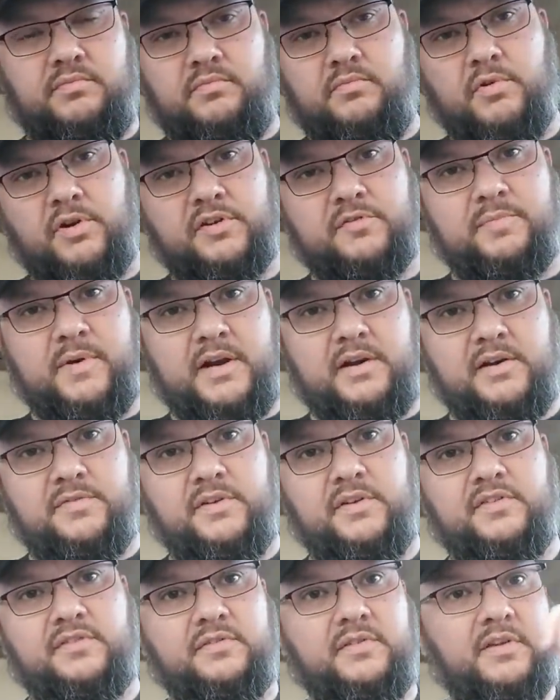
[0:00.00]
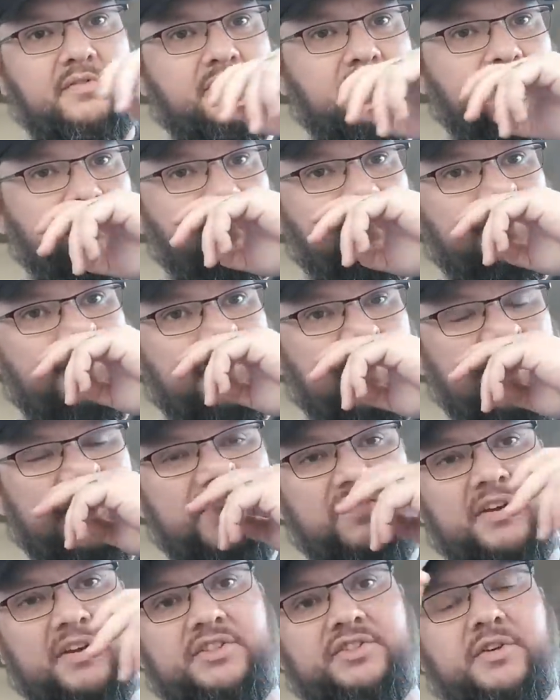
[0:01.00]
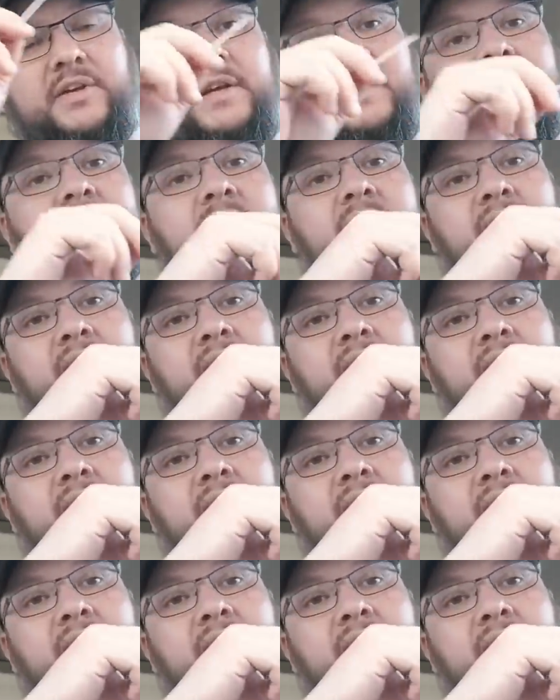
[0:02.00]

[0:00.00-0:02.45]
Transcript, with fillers: works better if you if you see them individually.